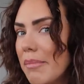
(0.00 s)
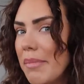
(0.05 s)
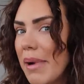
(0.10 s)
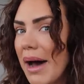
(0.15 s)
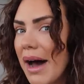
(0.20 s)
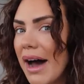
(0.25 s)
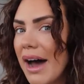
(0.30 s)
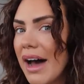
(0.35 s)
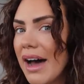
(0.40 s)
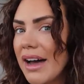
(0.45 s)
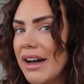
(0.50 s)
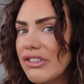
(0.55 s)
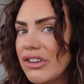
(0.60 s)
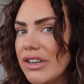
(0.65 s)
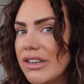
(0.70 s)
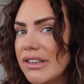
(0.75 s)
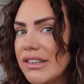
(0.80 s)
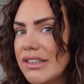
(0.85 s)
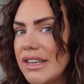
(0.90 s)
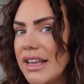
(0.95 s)
But as
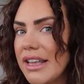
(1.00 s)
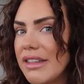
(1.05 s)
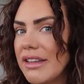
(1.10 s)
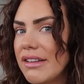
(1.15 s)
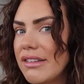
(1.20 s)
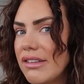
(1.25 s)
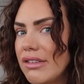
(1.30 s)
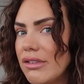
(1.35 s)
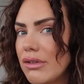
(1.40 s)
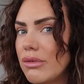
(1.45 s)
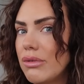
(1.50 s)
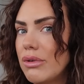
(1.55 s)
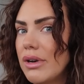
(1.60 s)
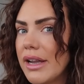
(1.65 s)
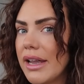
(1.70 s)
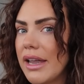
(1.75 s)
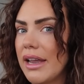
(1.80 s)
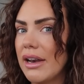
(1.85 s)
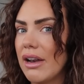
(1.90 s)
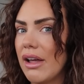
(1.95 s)
you can see, this is all
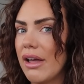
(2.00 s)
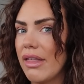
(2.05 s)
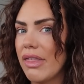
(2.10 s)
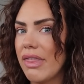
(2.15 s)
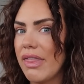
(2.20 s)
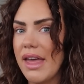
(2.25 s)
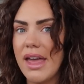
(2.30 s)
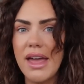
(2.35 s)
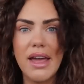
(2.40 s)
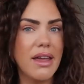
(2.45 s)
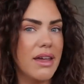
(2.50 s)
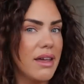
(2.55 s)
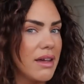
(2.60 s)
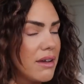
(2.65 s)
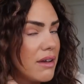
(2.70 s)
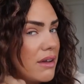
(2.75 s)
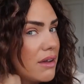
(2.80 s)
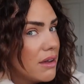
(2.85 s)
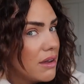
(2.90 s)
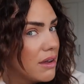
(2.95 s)
looking like thick
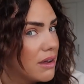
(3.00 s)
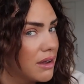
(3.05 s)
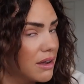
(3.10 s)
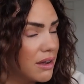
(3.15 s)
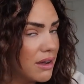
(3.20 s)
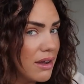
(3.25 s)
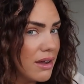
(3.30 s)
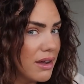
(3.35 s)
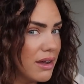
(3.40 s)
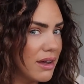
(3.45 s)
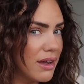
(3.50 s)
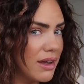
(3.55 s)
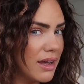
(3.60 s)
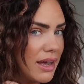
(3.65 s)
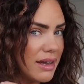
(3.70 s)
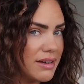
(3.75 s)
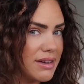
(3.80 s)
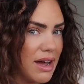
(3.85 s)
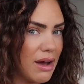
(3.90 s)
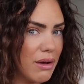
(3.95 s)

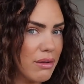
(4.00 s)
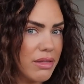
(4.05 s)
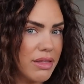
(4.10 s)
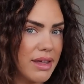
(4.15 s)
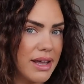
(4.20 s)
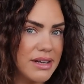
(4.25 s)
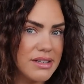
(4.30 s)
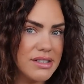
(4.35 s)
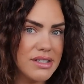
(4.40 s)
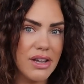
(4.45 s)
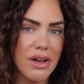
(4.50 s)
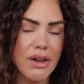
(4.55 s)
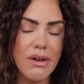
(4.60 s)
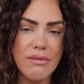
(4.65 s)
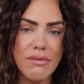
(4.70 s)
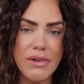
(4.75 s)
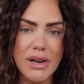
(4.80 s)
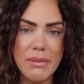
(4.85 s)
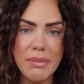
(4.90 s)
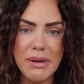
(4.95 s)
and healthy, so
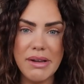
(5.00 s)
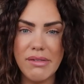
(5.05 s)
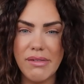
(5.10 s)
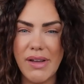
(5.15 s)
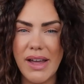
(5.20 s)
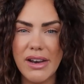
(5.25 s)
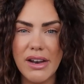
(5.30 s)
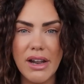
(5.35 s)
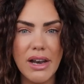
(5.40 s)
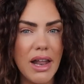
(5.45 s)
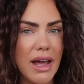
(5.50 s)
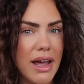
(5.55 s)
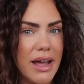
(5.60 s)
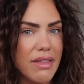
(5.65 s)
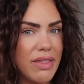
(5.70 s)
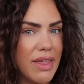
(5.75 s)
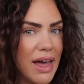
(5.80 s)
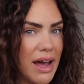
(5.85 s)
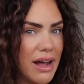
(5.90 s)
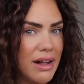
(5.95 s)
I'm really pleased with that. And I
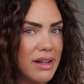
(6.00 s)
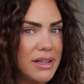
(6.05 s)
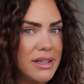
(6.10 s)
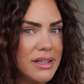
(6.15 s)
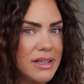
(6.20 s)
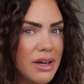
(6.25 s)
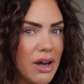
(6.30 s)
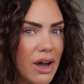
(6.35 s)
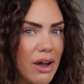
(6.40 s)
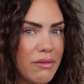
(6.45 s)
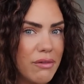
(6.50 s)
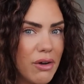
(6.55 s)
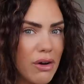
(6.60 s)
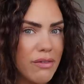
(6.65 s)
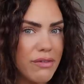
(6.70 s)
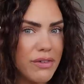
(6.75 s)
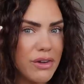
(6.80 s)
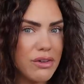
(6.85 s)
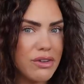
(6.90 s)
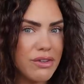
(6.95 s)
like that I've
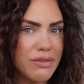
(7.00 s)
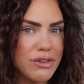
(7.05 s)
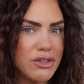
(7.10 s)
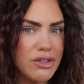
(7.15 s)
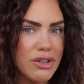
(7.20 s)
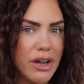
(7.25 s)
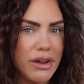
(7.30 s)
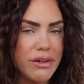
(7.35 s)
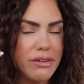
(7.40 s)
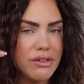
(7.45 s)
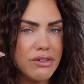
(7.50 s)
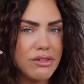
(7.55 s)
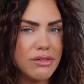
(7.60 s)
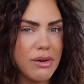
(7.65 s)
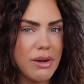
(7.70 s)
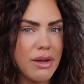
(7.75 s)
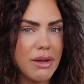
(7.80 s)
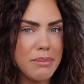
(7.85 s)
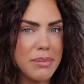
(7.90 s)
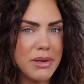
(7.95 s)
got a few different tones
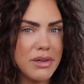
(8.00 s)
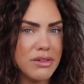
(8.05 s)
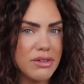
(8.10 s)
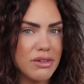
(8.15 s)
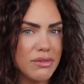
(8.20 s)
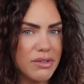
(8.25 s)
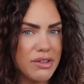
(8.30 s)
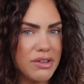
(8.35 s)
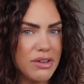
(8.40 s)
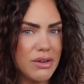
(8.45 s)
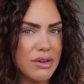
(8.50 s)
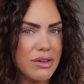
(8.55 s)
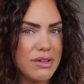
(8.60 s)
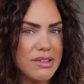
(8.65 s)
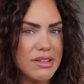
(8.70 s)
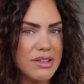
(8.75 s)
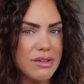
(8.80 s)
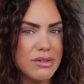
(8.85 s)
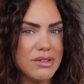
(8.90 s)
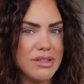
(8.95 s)
through it, because obviously you
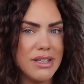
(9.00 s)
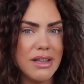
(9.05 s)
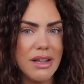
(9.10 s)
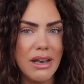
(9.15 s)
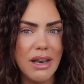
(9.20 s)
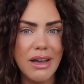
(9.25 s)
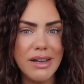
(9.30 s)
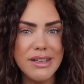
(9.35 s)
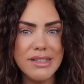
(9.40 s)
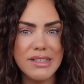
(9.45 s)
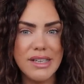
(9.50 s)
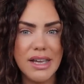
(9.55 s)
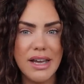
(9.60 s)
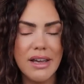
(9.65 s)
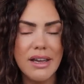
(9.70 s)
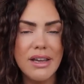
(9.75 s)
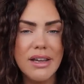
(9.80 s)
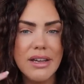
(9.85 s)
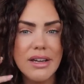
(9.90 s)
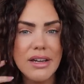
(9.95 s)
can still see the
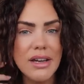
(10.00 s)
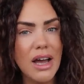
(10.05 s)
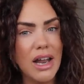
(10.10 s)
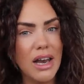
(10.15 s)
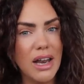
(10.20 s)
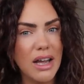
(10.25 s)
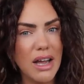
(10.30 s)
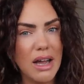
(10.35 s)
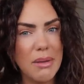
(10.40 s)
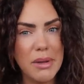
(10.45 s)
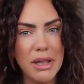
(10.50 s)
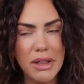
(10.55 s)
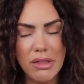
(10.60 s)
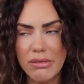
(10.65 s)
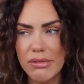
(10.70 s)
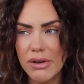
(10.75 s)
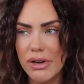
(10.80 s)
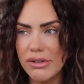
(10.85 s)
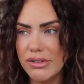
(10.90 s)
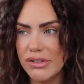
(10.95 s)
lighter colour coming
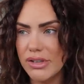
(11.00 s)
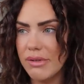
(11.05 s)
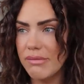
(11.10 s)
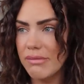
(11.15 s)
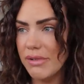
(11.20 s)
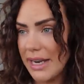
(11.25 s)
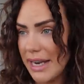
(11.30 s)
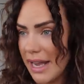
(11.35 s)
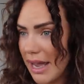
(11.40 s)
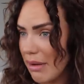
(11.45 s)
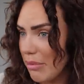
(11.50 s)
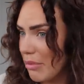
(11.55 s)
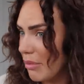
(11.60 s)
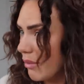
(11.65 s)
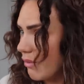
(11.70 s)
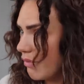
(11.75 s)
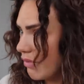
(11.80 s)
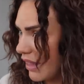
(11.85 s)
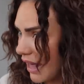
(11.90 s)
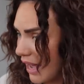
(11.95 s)
through. So I'm really
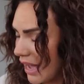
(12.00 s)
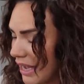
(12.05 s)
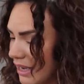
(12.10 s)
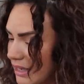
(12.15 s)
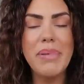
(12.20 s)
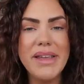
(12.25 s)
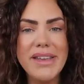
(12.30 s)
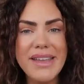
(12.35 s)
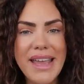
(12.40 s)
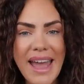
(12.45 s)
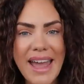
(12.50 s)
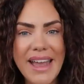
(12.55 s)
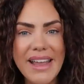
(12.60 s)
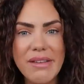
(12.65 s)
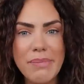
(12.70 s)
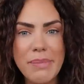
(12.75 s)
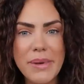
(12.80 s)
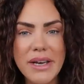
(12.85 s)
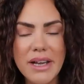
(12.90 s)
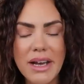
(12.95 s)
happy with that. But yeah,
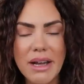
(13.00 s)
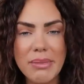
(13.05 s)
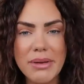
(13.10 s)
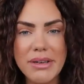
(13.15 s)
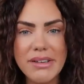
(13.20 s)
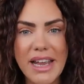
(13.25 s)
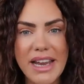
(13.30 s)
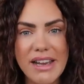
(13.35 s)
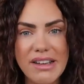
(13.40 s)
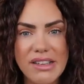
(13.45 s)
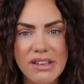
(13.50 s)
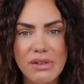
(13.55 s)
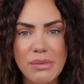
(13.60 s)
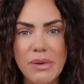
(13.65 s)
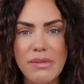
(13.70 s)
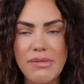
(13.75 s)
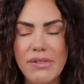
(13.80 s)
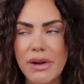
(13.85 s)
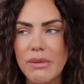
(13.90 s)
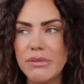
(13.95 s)
it's been a couple of days since
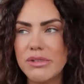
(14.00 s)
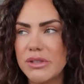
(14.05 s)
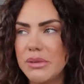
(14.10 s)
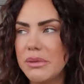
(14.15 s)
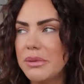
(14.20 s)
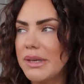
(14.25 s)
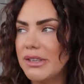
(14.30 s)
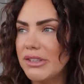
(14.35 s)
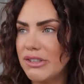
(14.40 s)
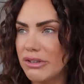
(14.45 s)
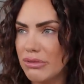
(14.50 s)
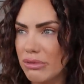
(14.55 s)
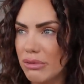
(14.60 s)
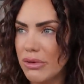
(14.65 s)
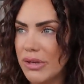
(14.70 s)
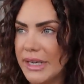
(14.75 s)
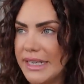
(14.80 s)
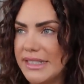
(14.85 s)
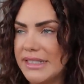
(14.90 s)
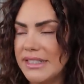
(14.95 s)
we filmed. So we went to
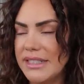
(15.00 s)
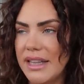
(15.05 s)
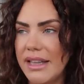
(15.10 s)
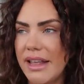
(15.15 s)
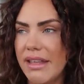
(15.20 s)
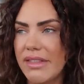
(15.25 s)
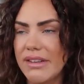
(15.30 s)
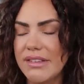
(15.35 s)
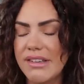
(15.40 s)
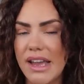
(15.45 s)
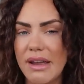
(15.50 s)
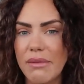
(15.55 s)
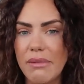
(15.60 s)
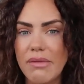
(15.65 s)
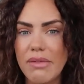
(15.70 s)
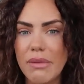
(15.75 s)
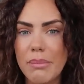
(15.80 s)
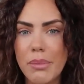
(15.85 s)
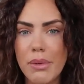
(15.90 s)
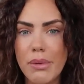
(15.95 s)
Croyde the other day
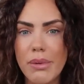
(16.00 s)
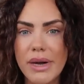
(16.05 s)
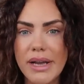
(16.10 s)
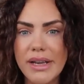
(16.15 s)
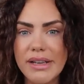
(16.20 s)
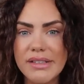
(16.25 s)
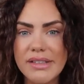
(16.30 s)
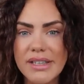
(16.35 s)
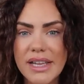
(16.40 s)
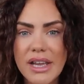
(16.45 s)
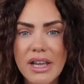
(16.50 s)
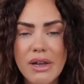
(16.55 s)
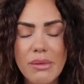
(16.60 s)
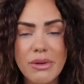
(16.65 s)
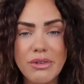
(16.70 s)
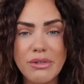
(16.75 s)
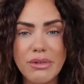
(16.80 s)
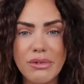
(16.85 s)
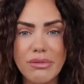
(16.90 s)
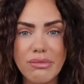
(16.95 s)
with the boys,
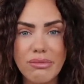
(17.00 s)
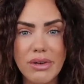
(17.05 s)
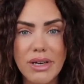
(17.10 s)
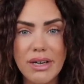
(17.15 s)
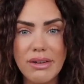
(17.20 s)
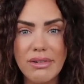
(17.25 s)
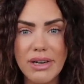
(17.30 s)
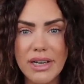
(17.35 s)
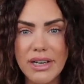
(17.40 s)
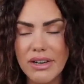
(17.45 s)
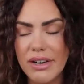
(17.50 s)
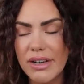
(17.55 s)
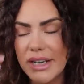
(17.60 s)
which was really, really